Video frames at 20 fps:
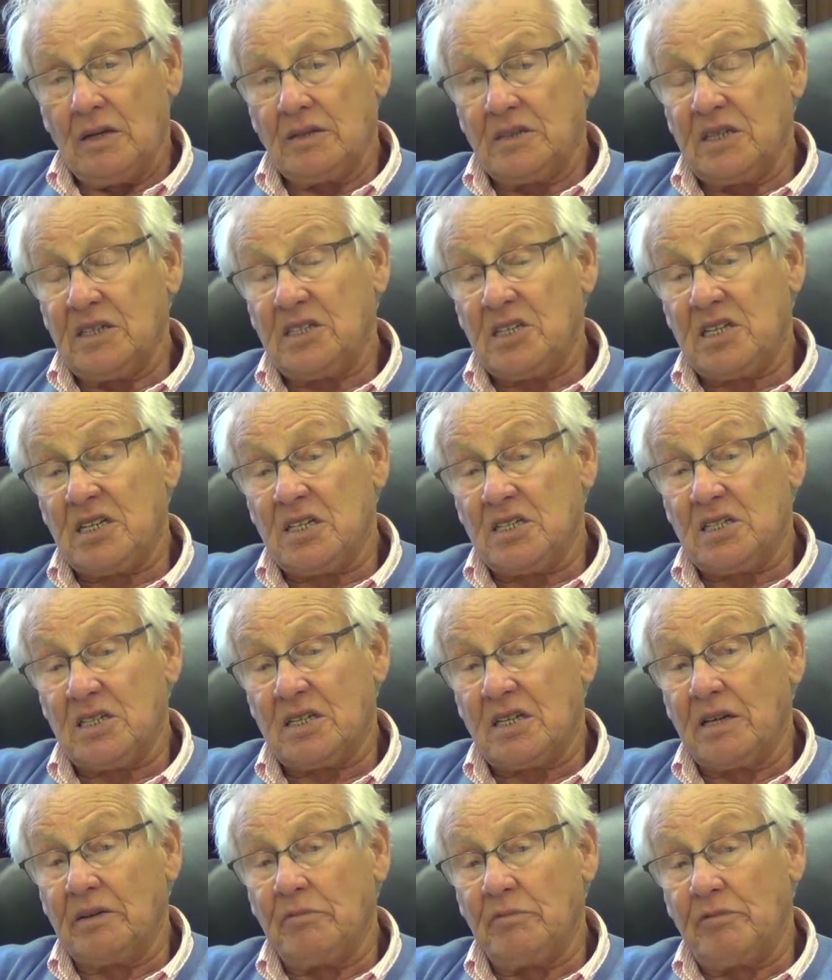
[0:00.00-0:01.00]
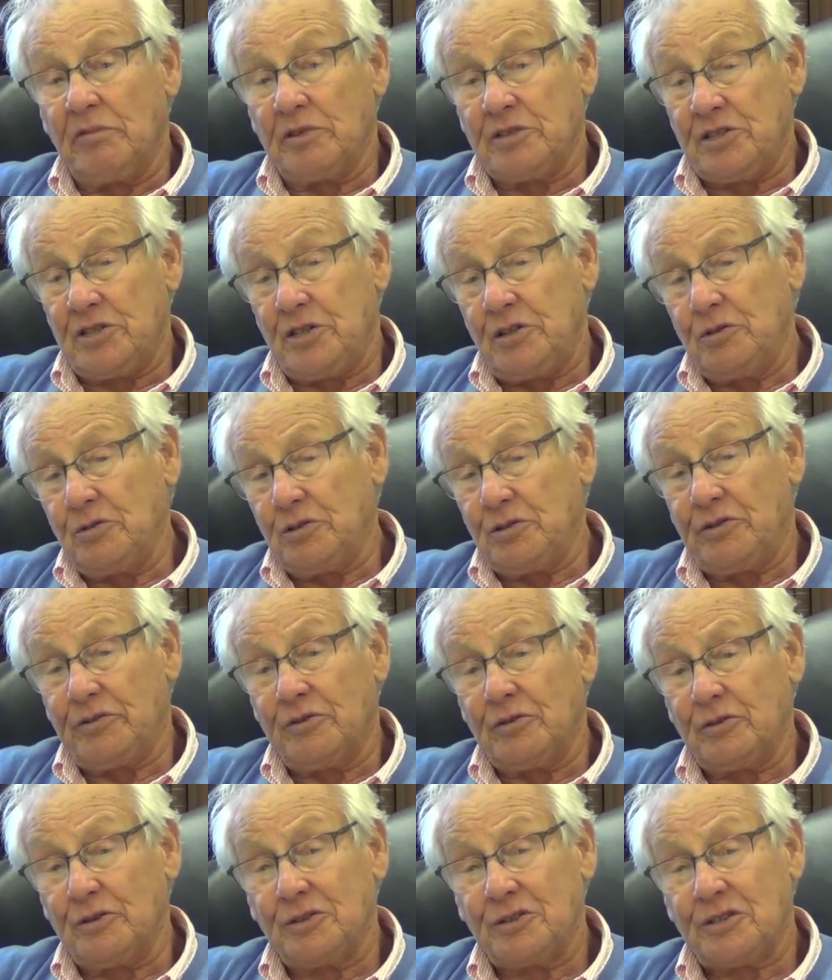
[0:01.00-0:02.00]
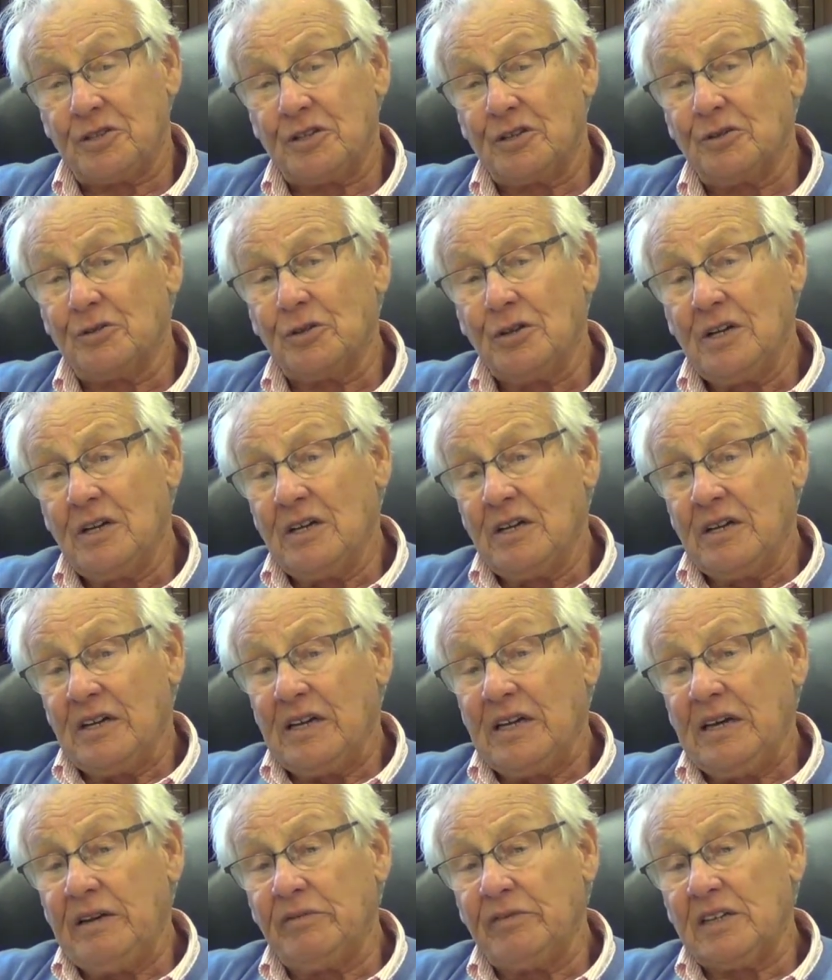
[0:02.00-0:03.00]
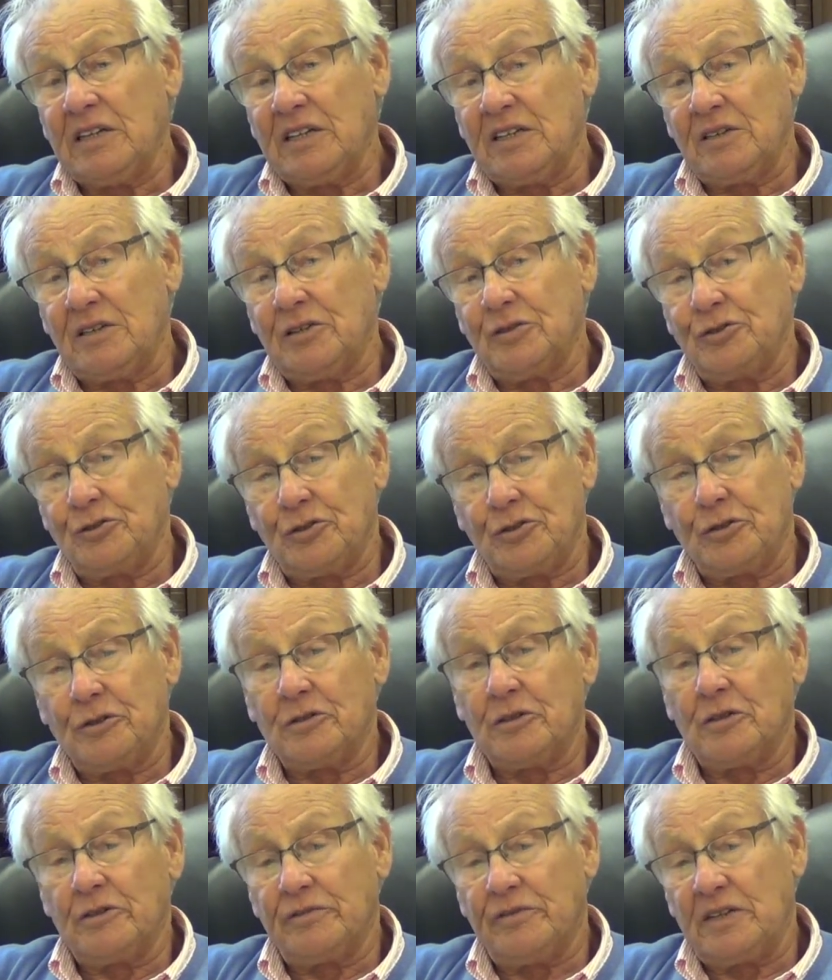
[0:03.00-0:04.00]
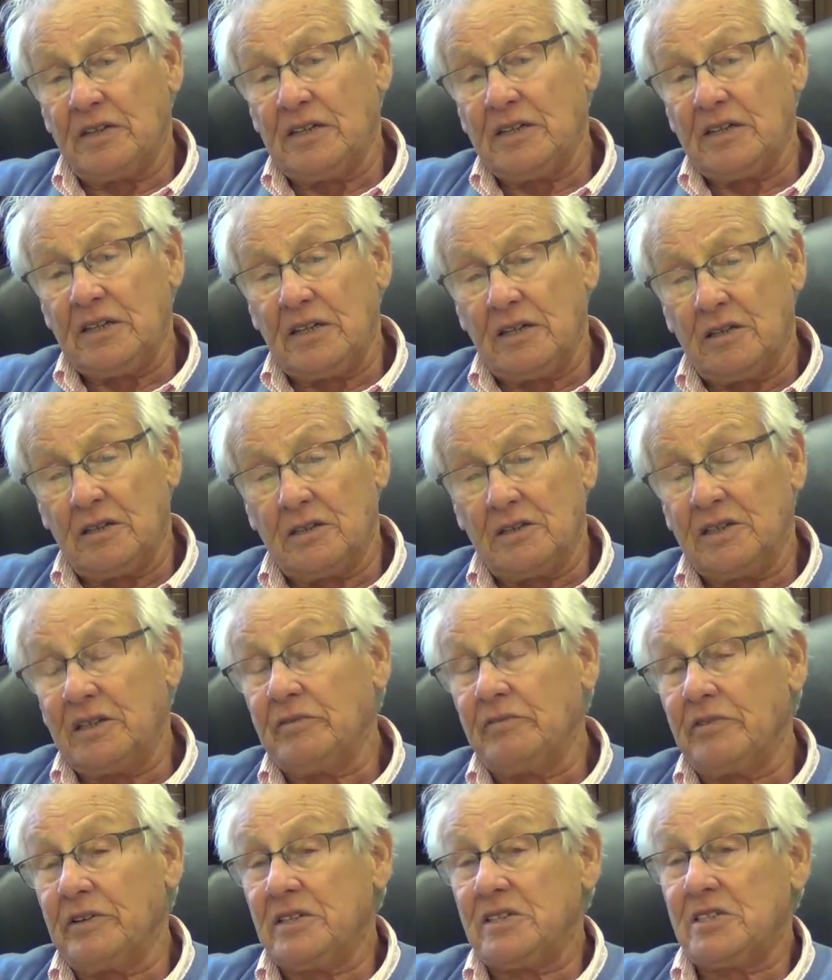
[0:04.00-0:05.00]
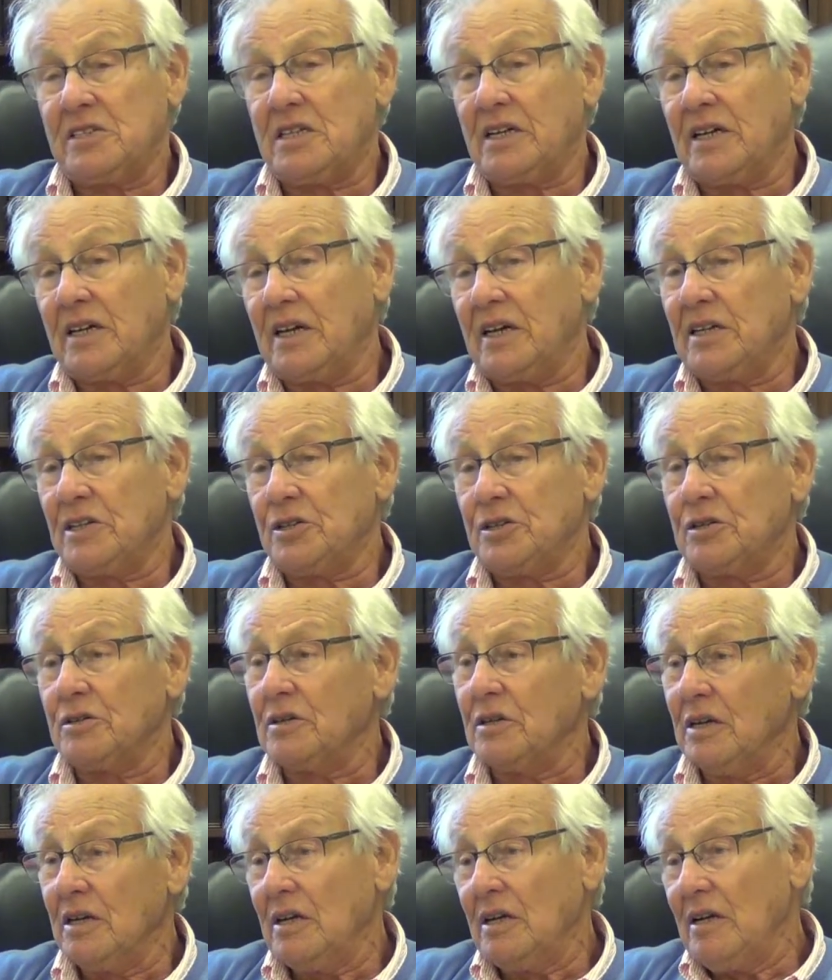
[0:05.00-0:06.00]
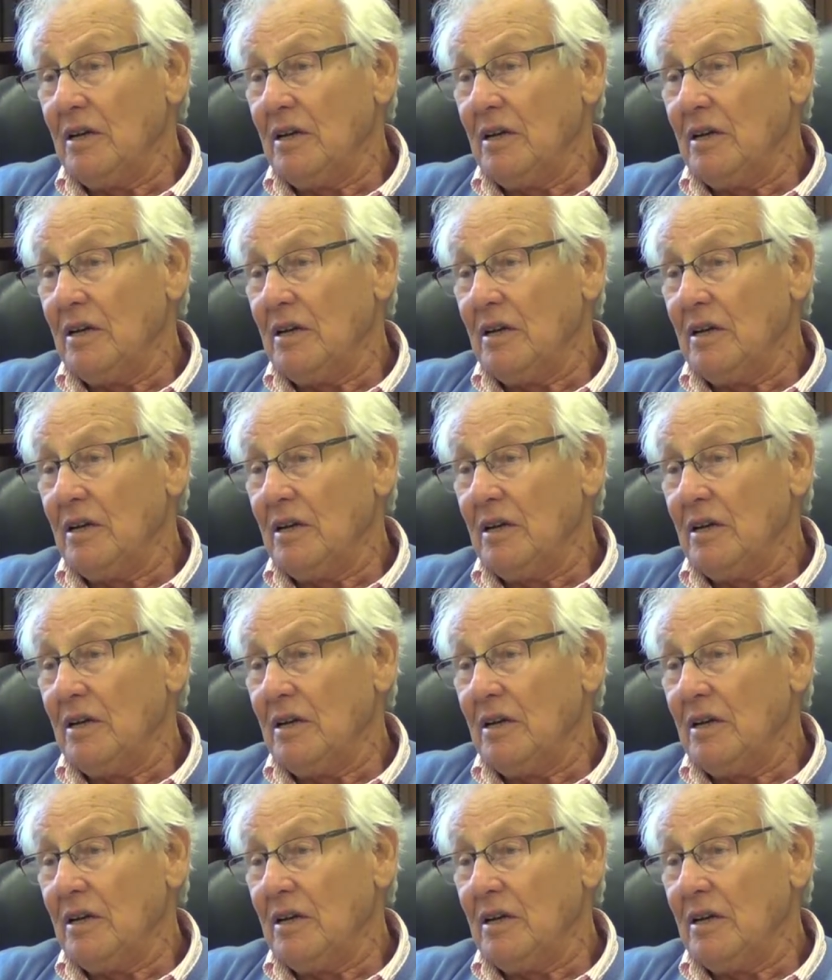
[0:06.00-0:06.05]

This system was useful, so even in the Journal of Clinical Investigation,